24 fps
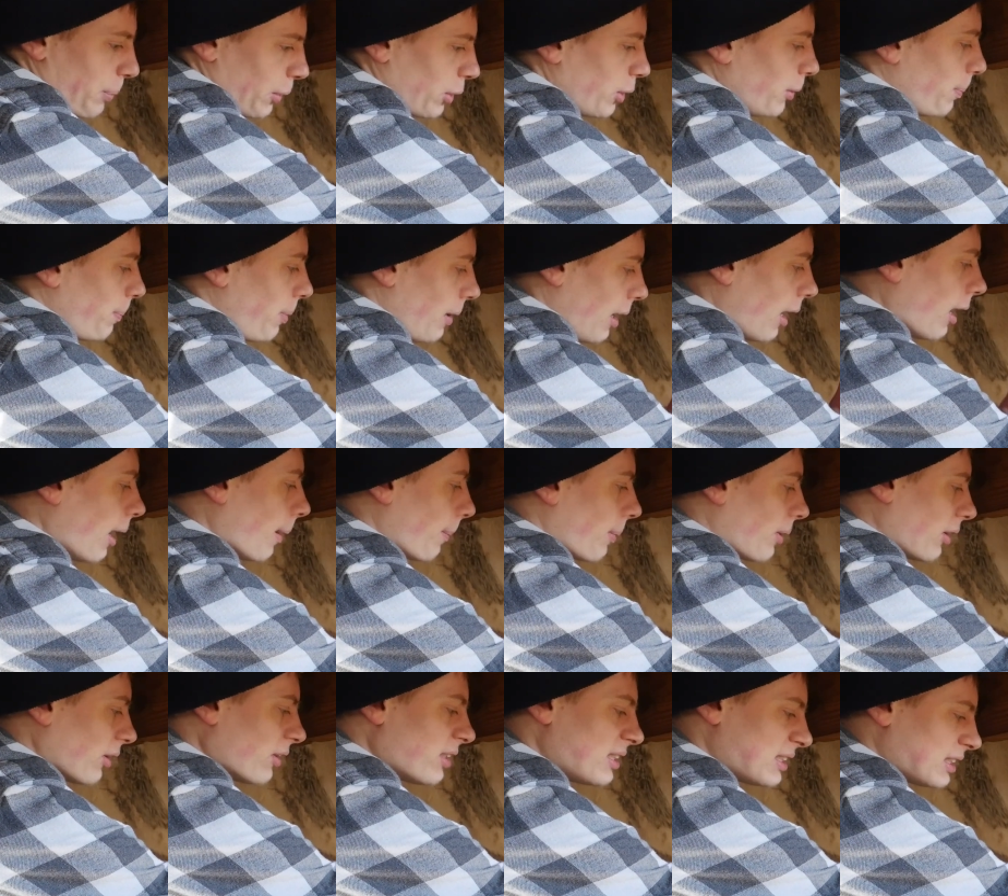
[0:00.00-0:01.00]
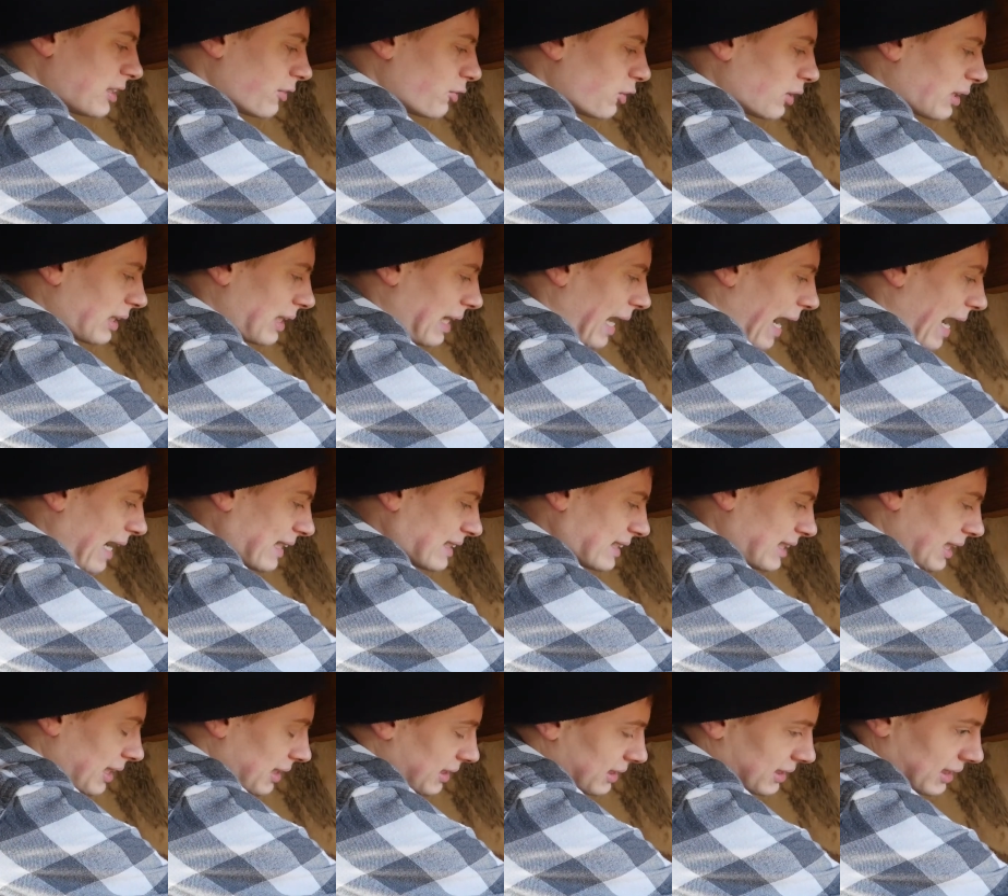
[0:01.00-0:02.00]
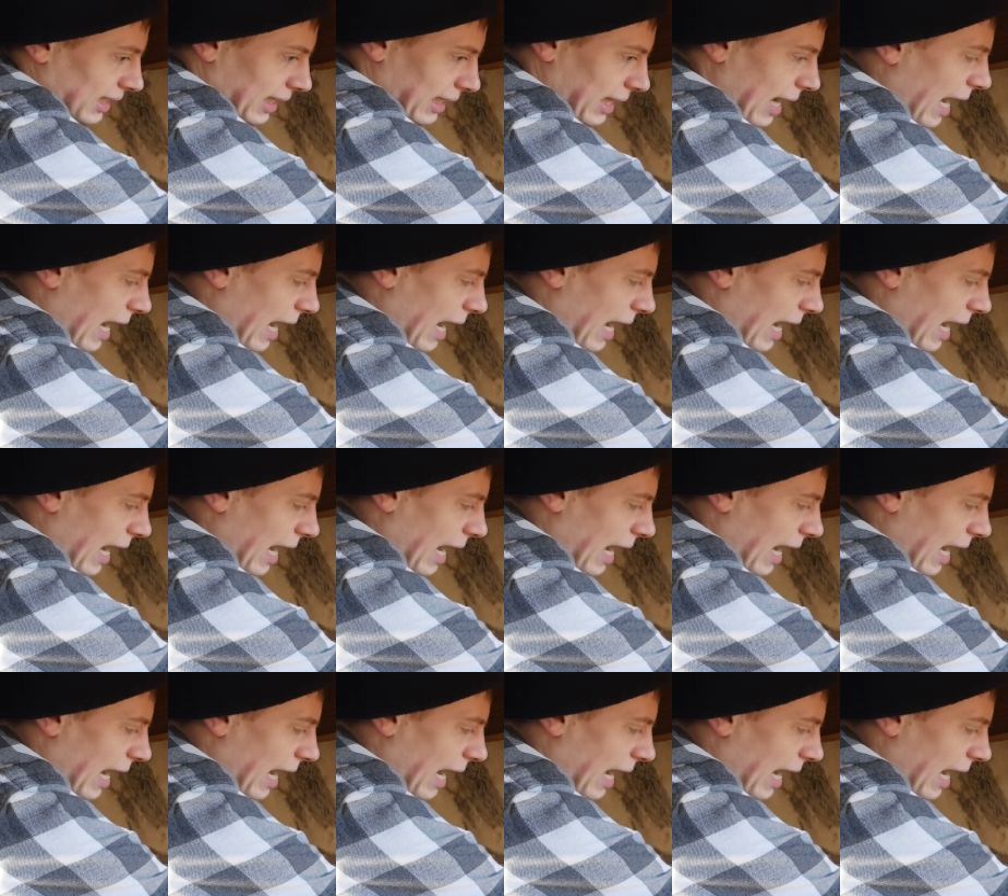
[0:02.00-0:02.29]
burp up all these different gases like